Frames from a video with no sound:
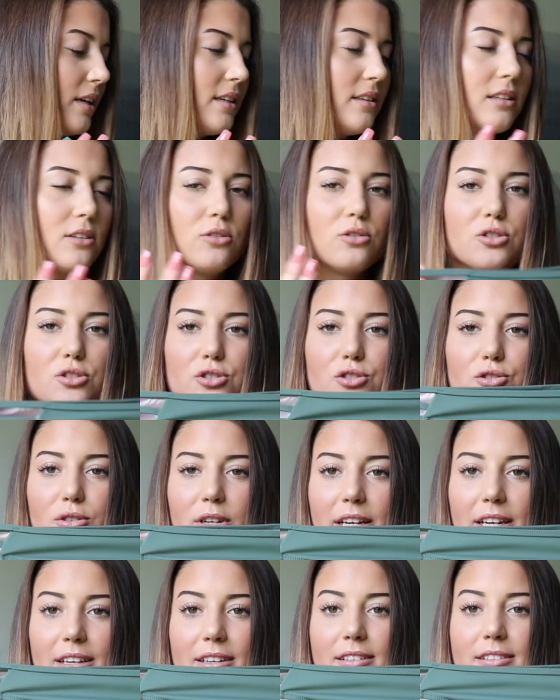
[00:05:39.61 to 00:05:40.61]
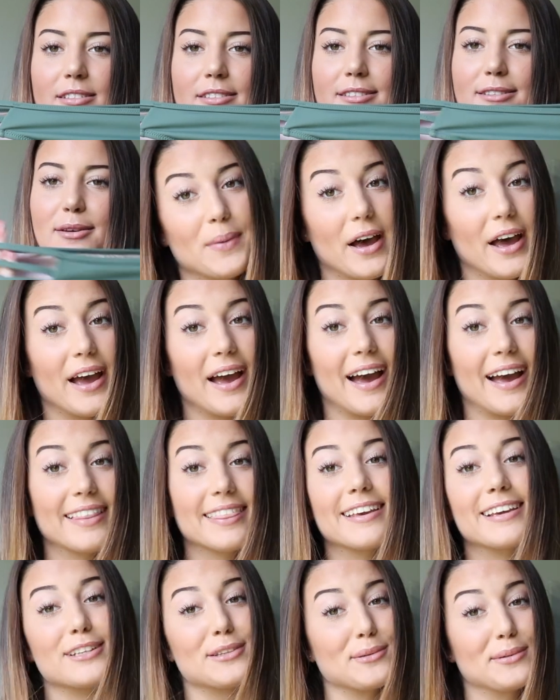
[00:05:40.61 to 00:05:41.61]
like little strings, but I
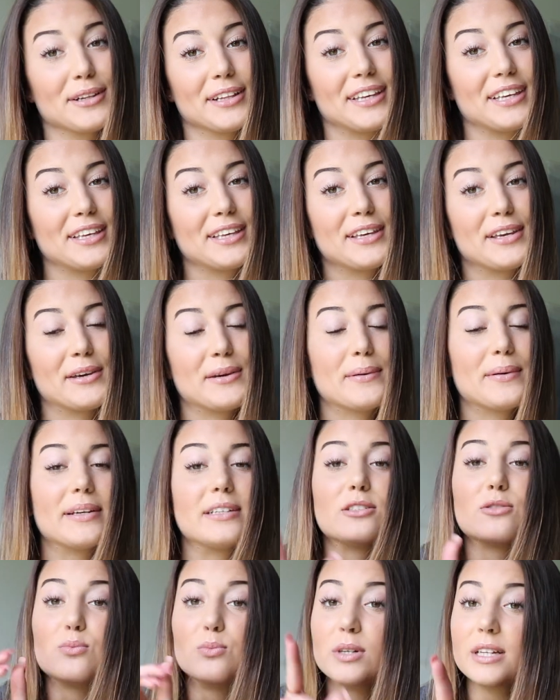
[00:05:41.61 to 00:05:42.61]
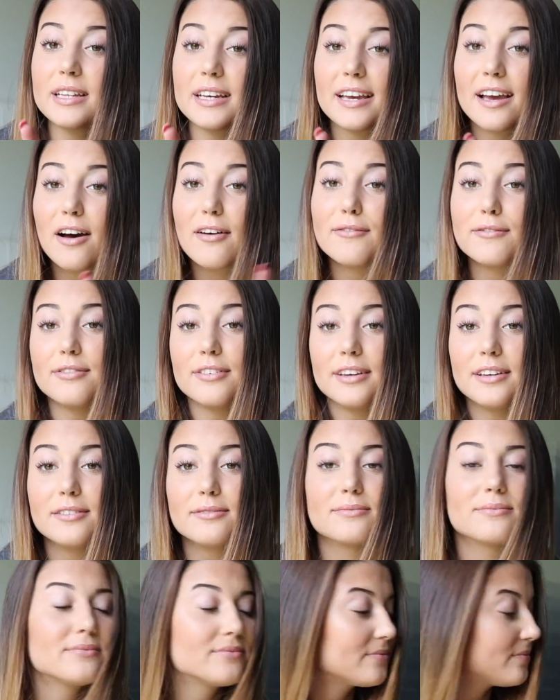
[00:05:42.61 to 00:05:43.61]
think it's really cute and it's really comfy.
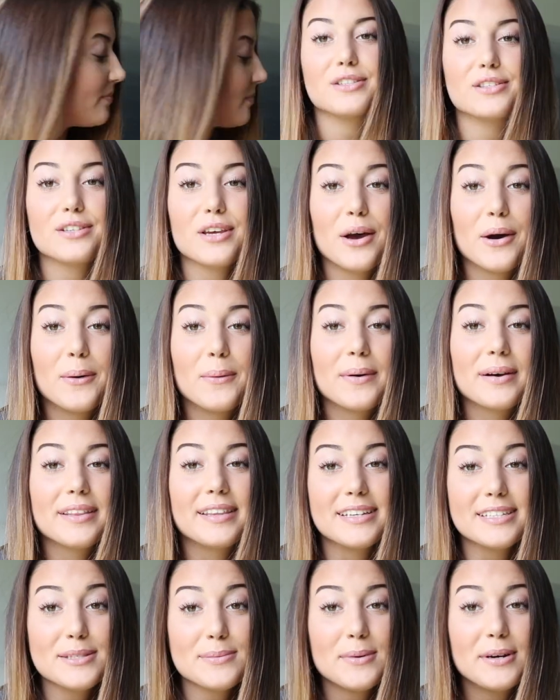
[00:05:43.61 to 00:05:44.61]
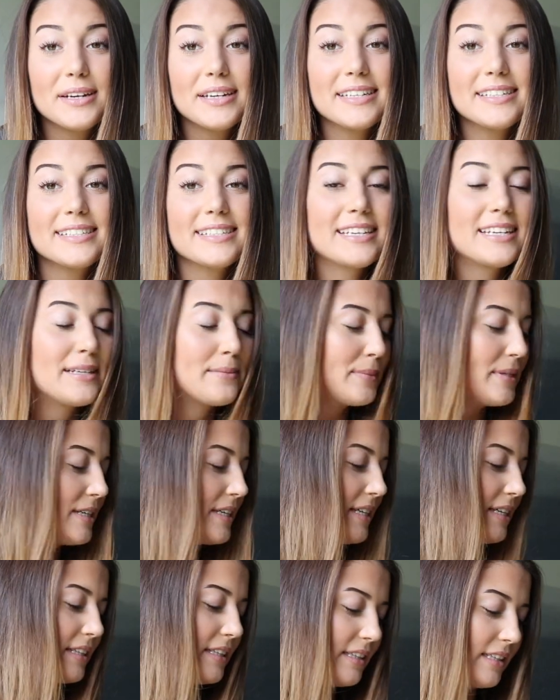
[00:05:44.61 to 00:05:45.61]
So this one is gonna
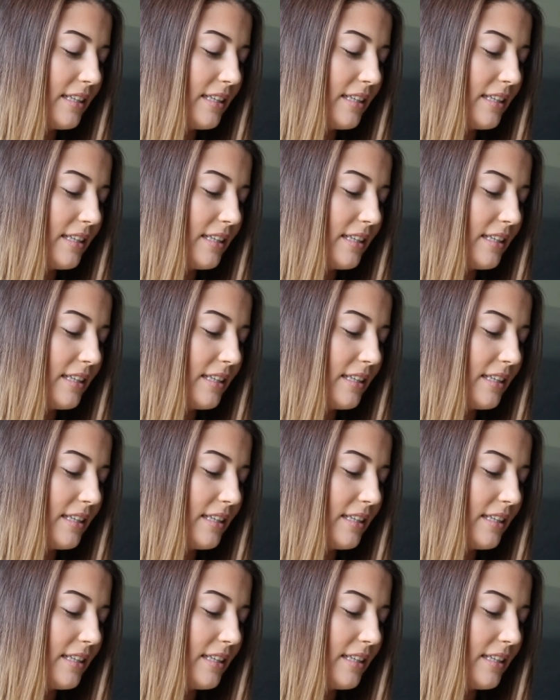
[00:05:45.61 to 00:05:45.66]
be a